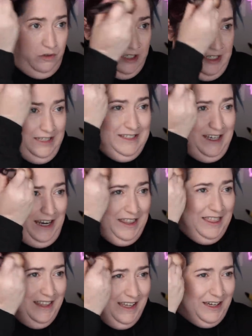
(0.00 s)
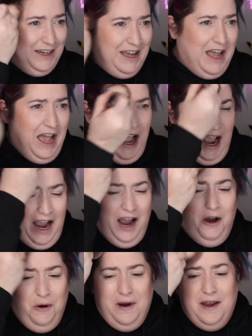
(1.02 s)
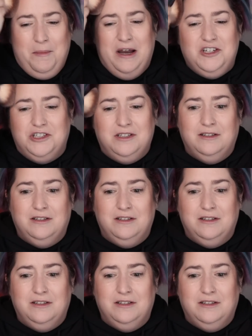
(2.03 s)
this I think how am I